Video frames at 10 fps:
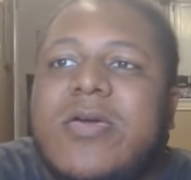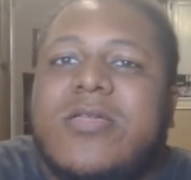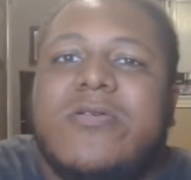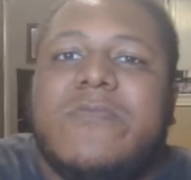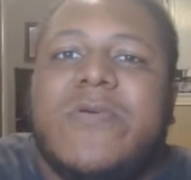
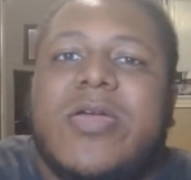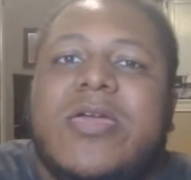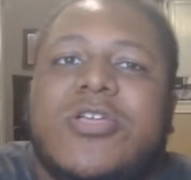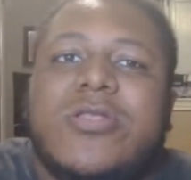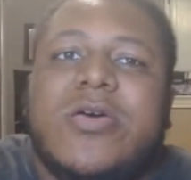Bring an
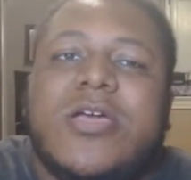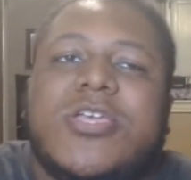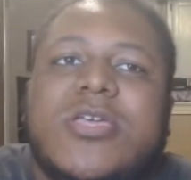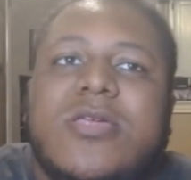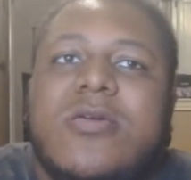
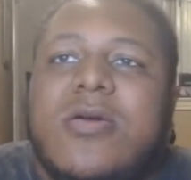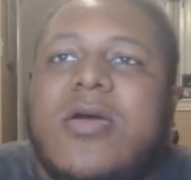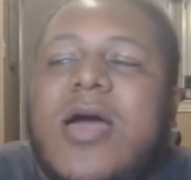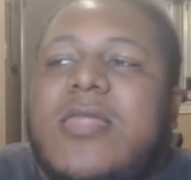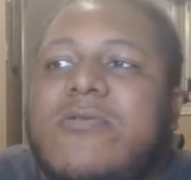introduction.
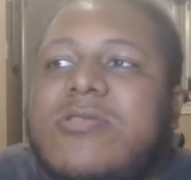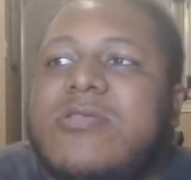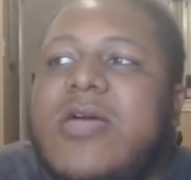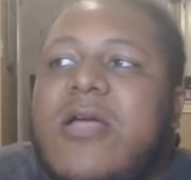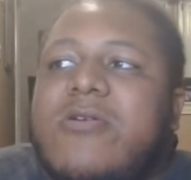I know
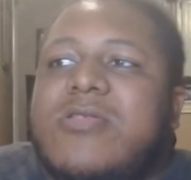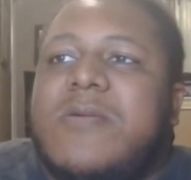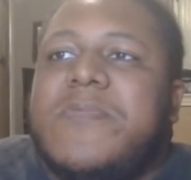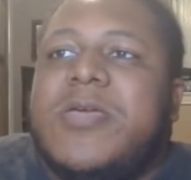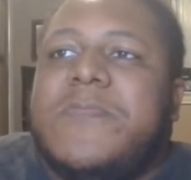I heard some
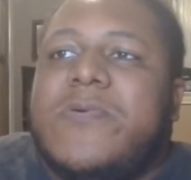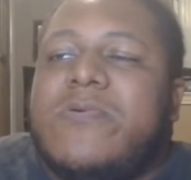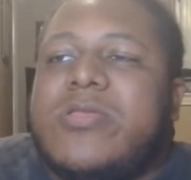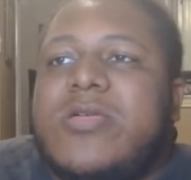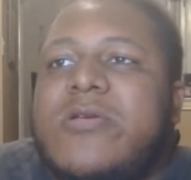people
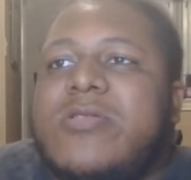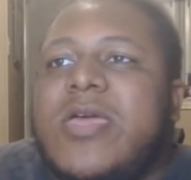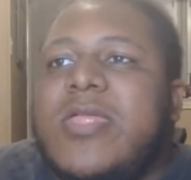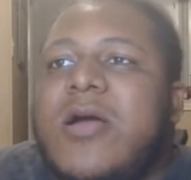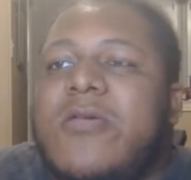sitting here
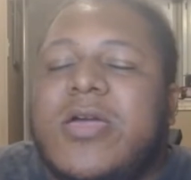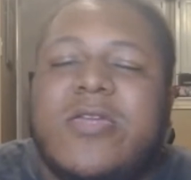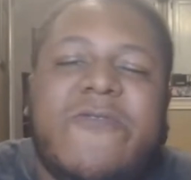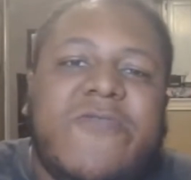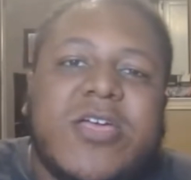saying like, oh, they could
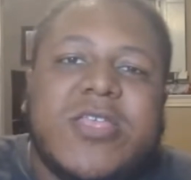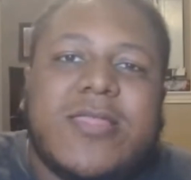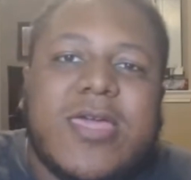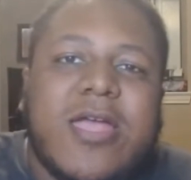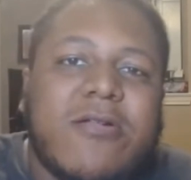have fleshed out the
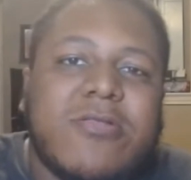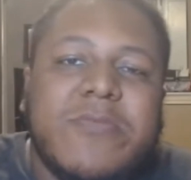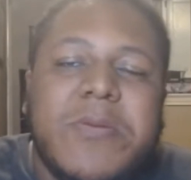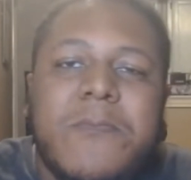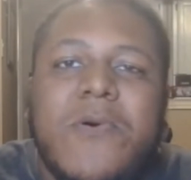character a little
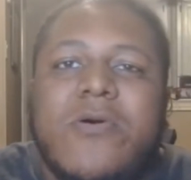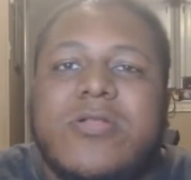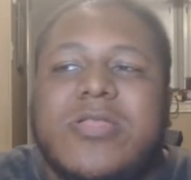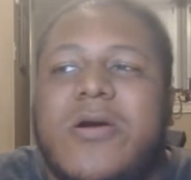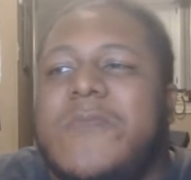bit more or
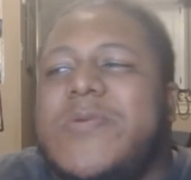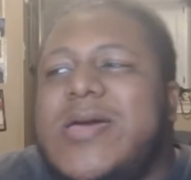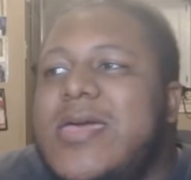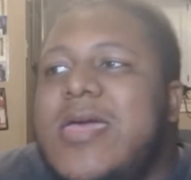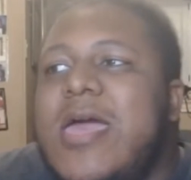so,
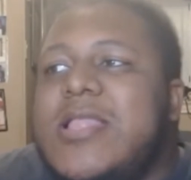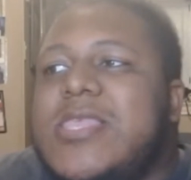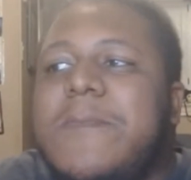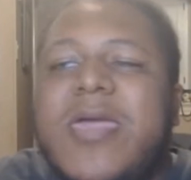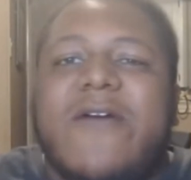but
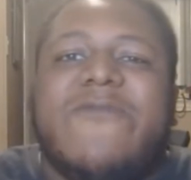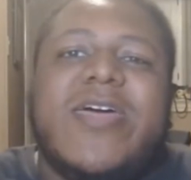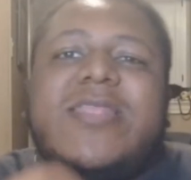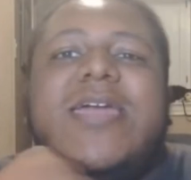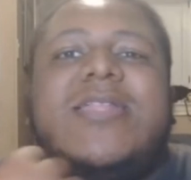to me, I feel
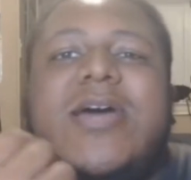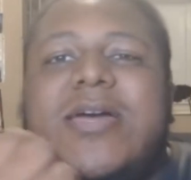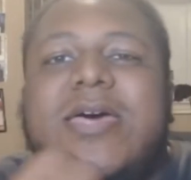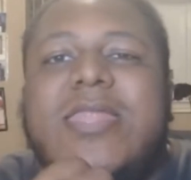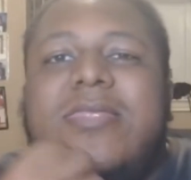like they done
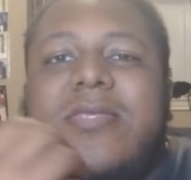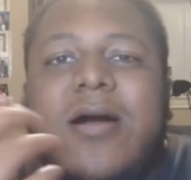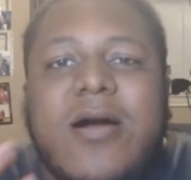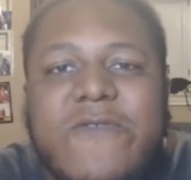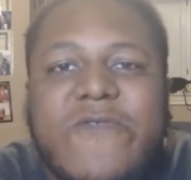
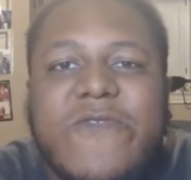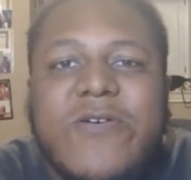enough.